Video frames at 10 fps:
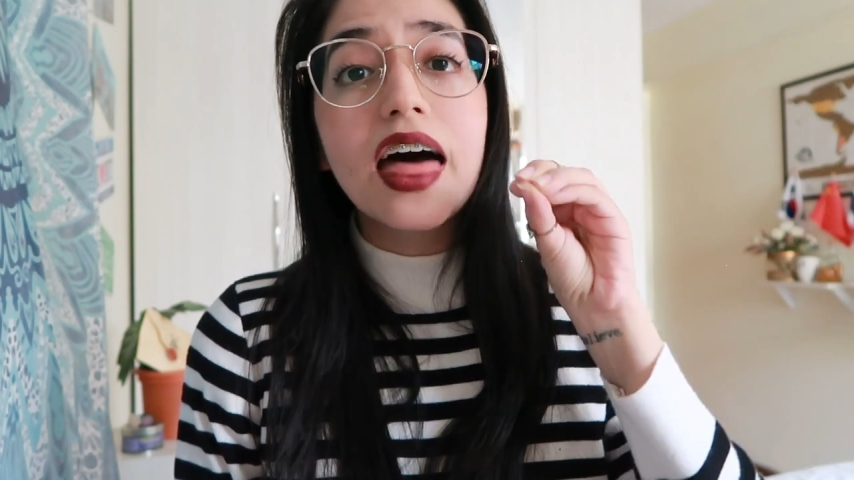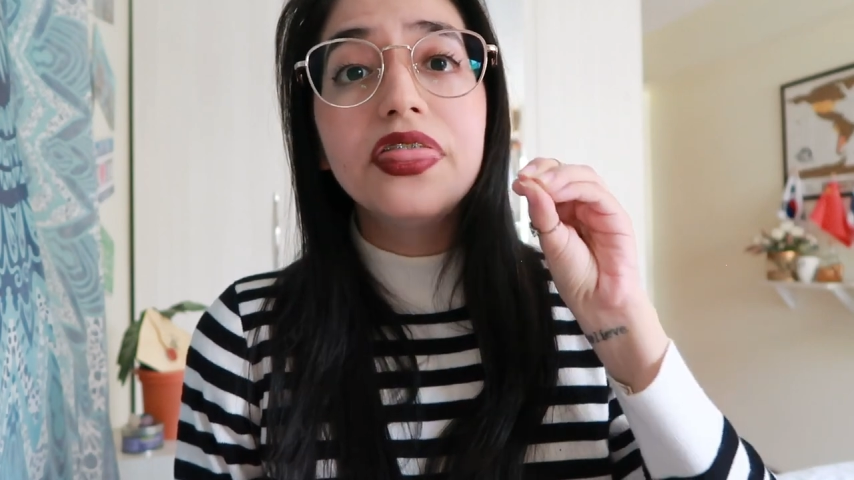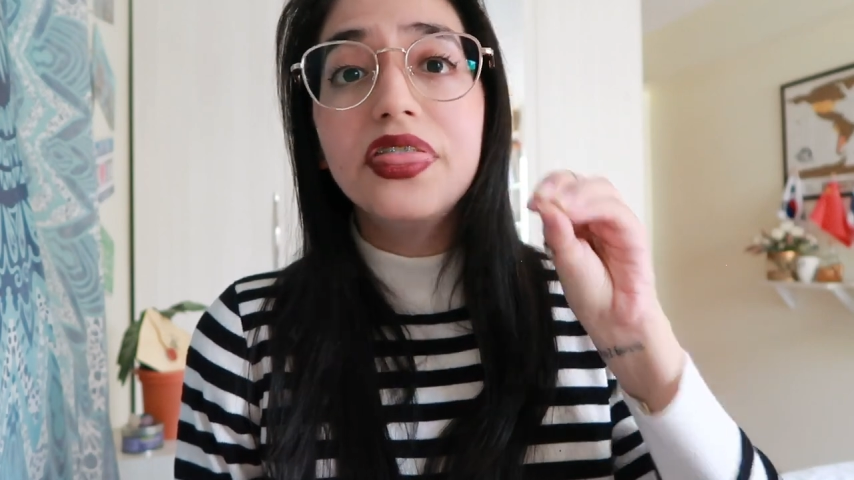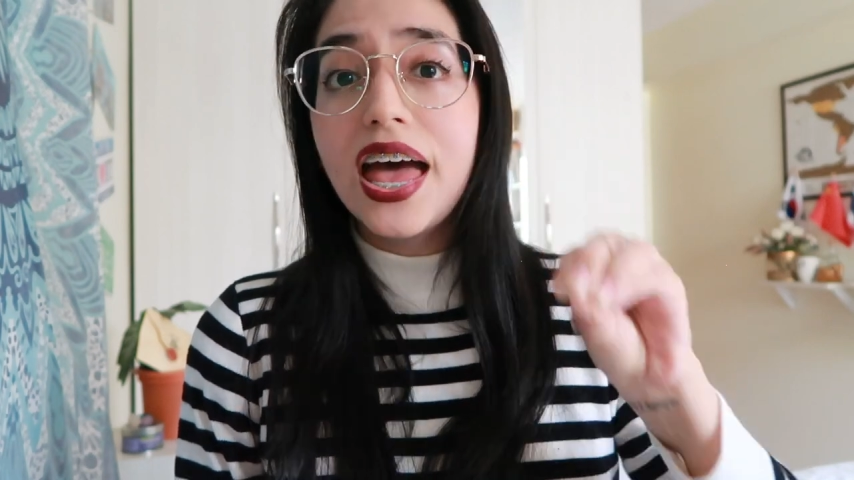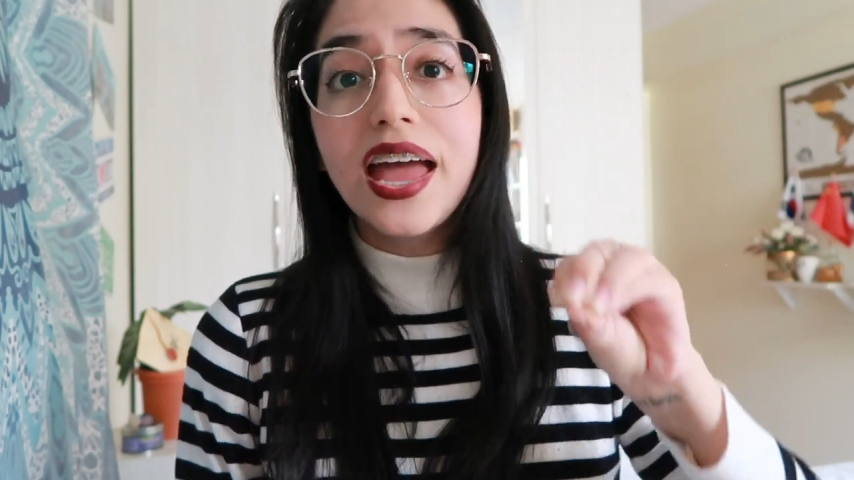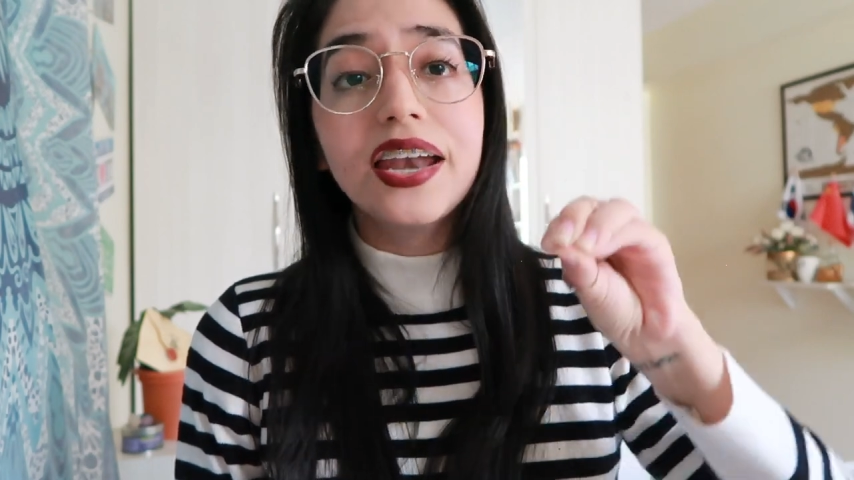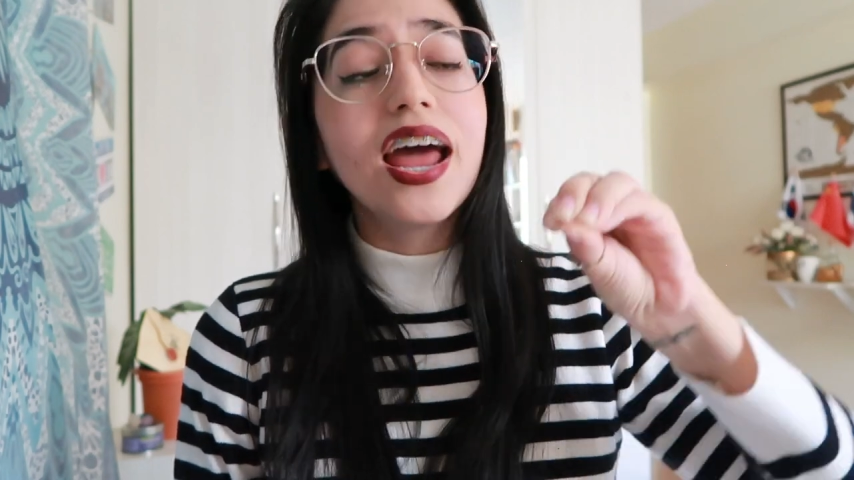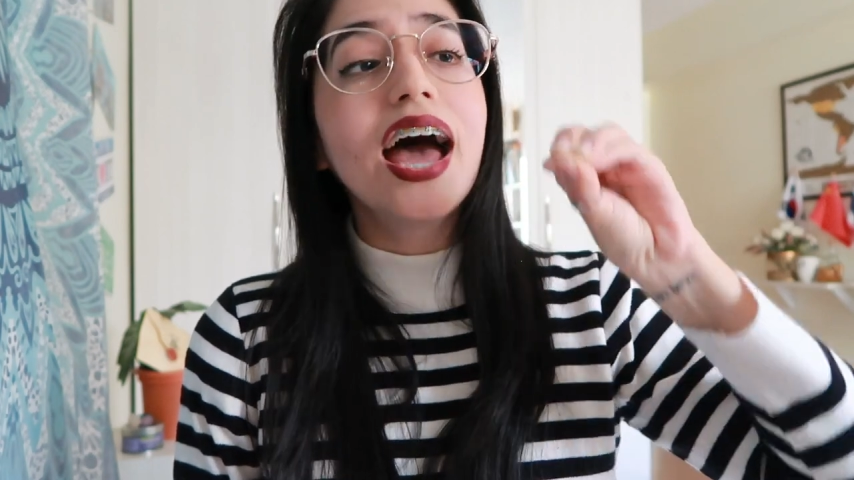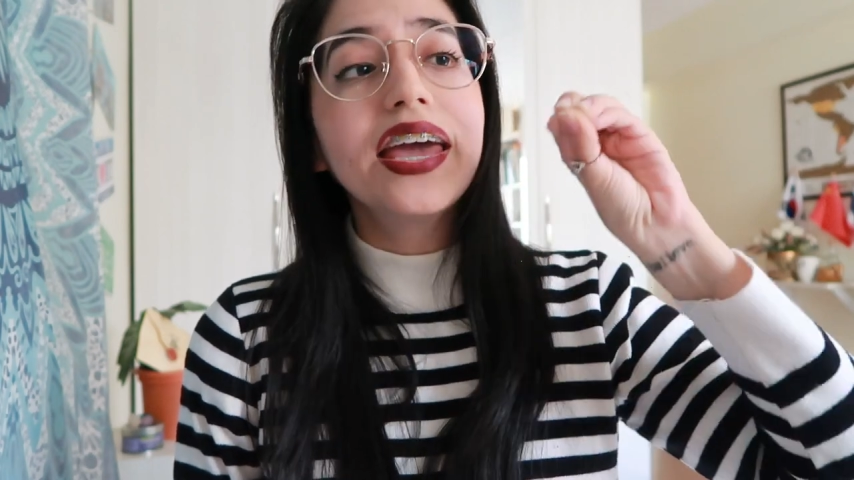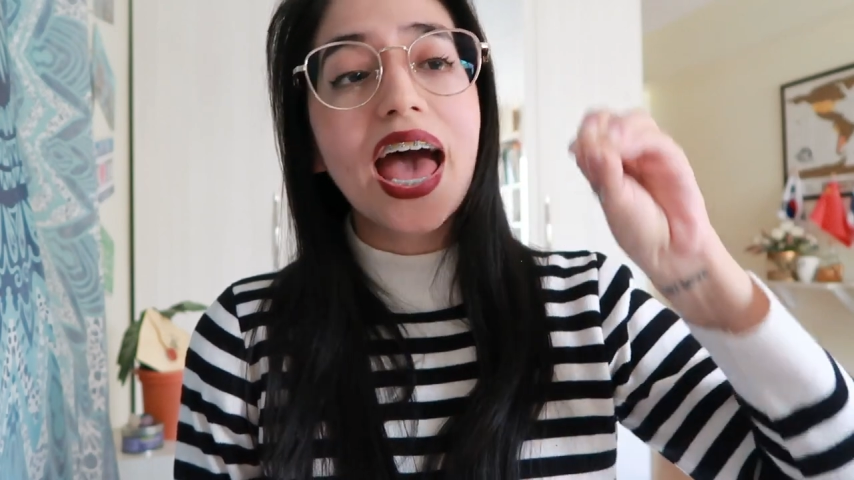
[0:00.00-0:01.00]
and
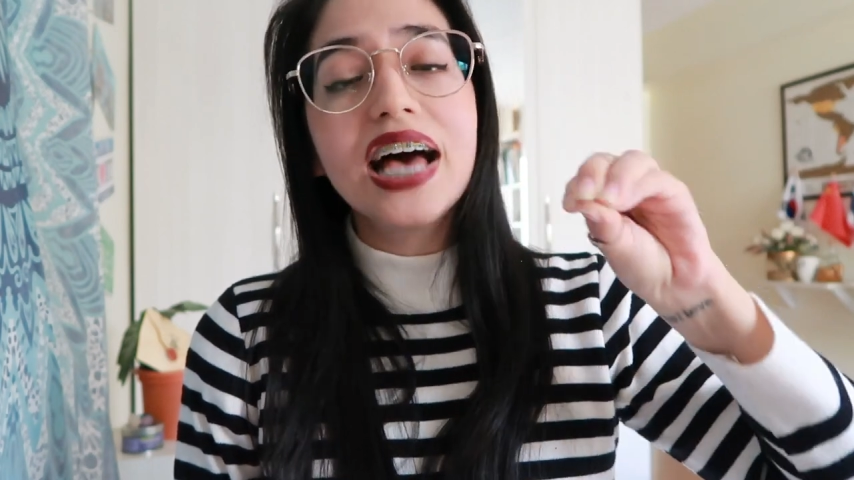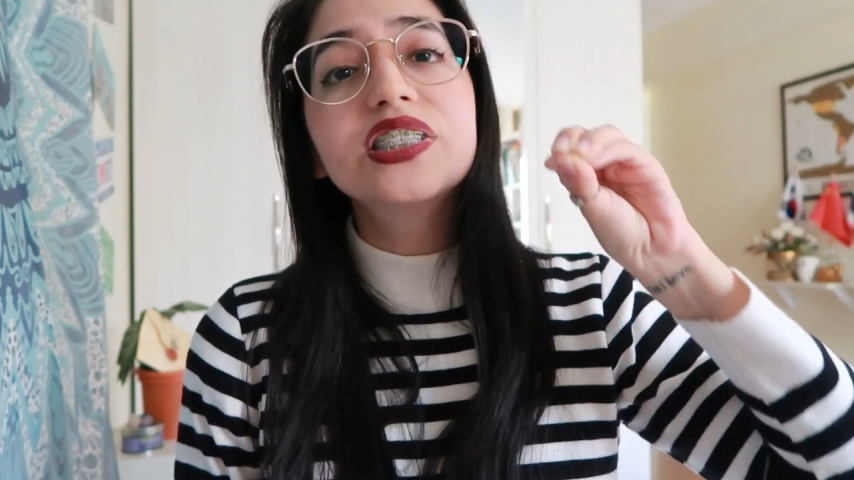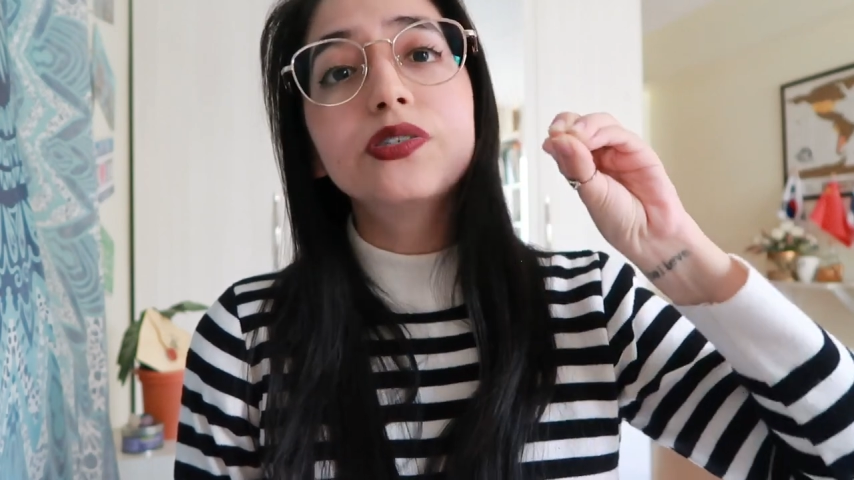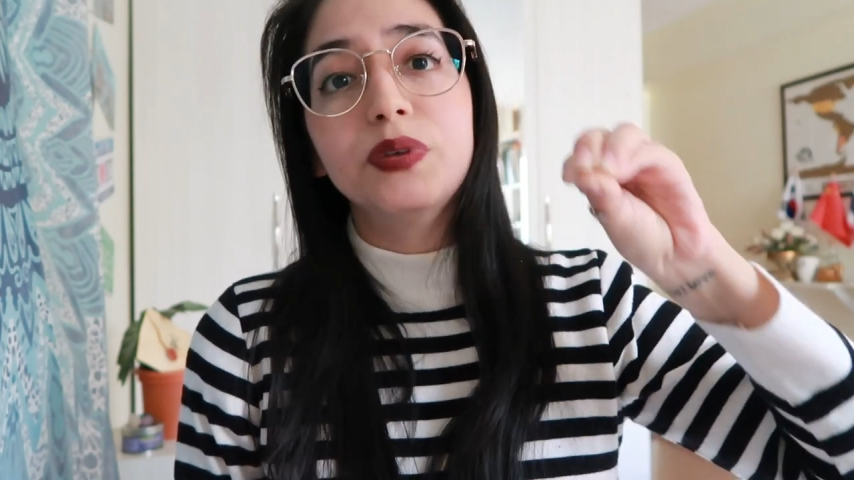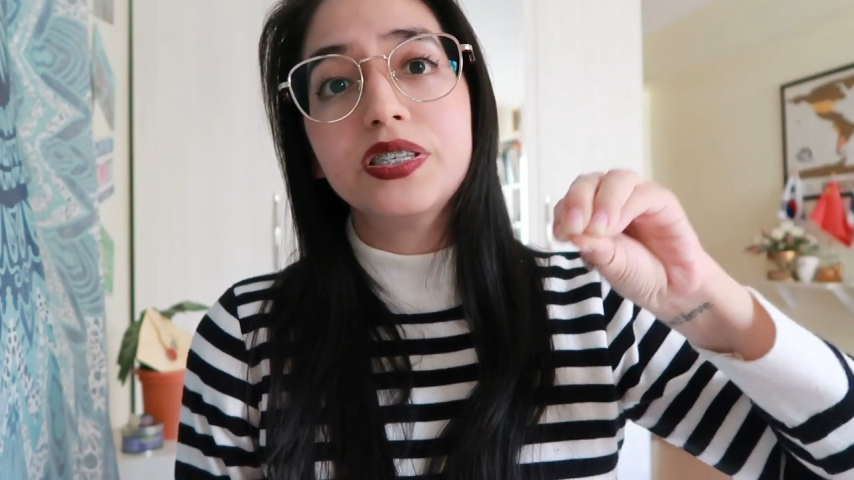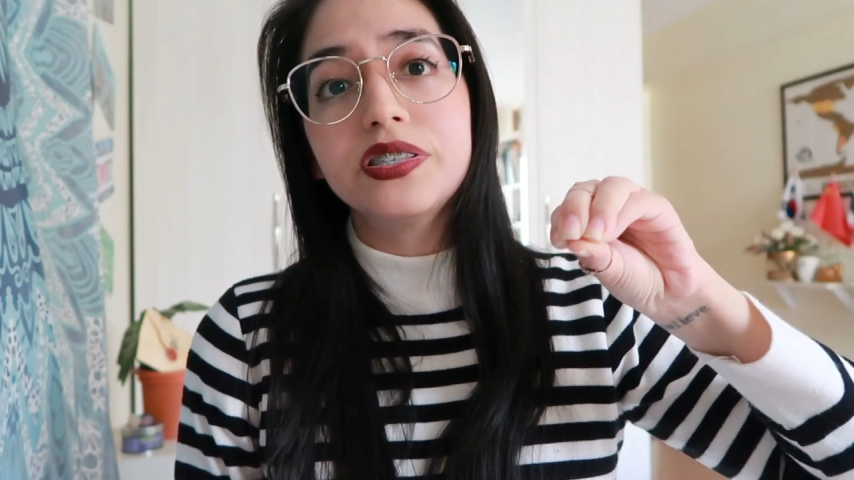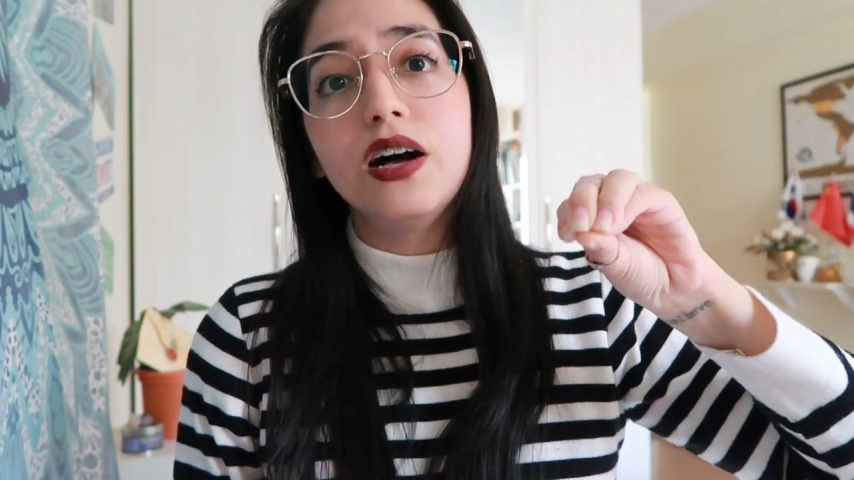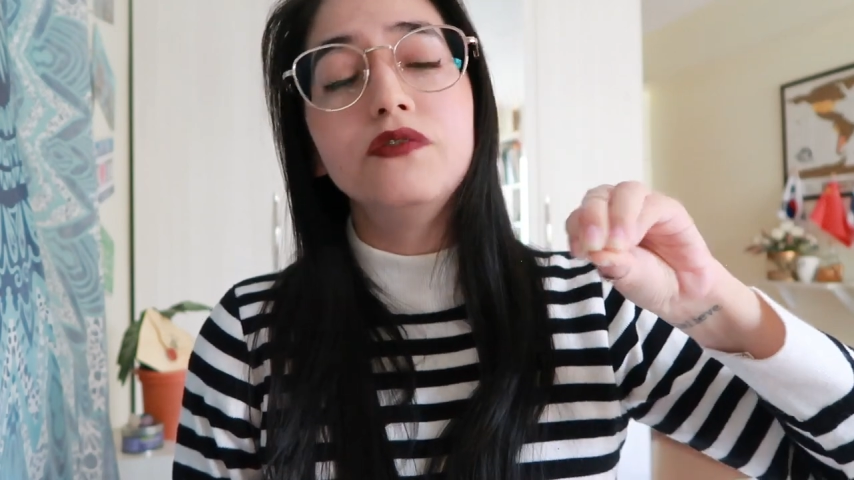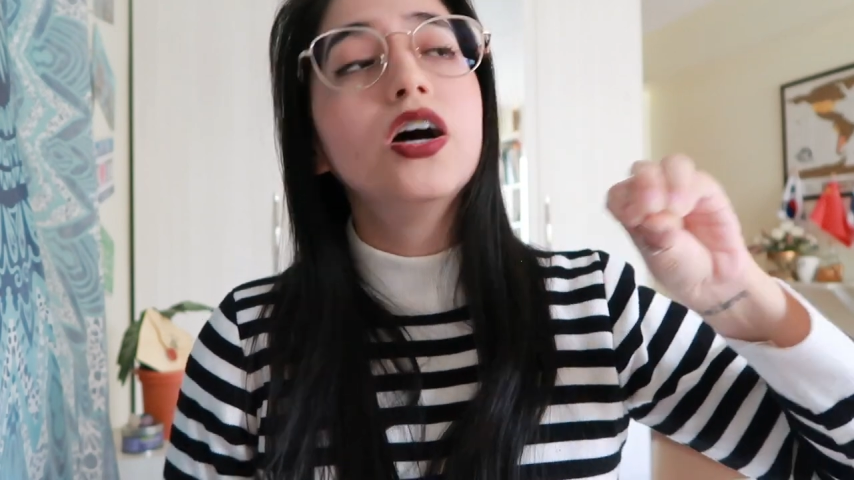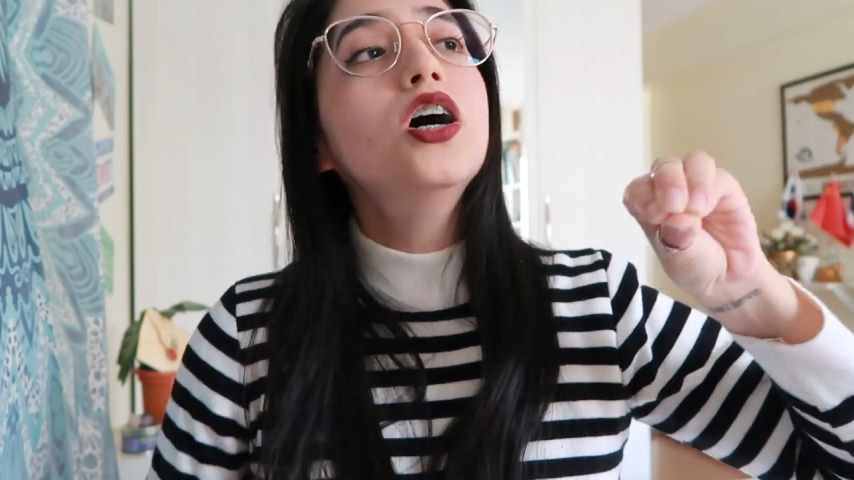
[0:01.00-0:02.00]
then I asked
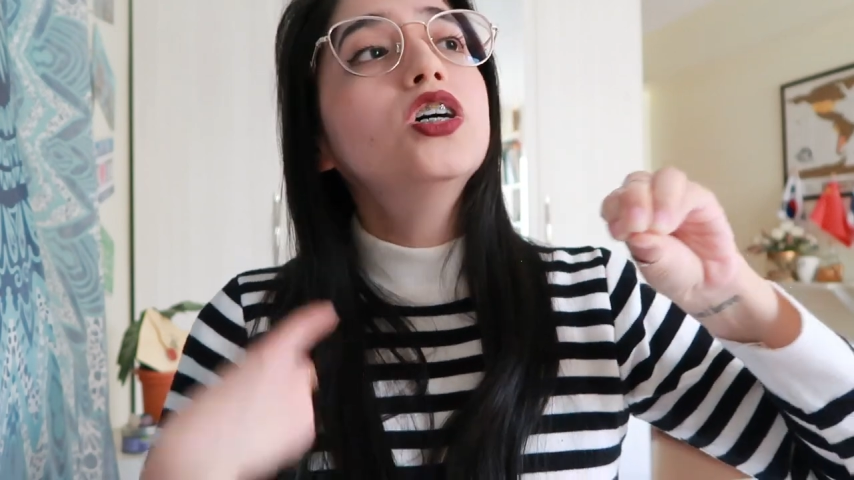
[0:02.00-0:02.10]
myself,